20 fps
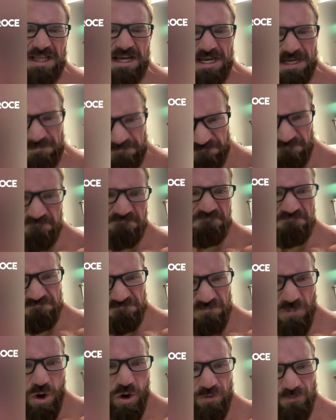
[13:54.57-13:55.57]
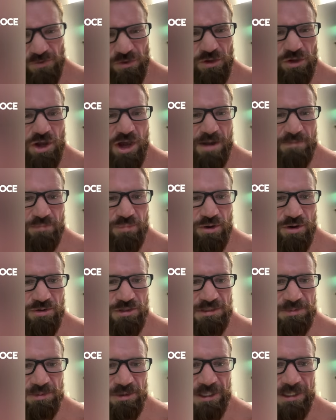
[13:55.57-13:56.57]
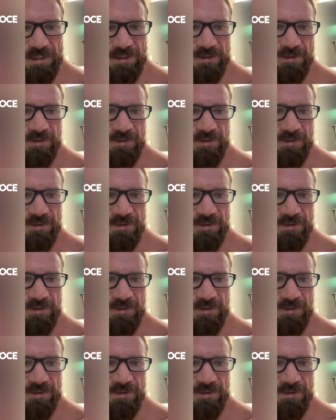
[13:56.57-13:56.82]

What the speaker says: like over the top bro split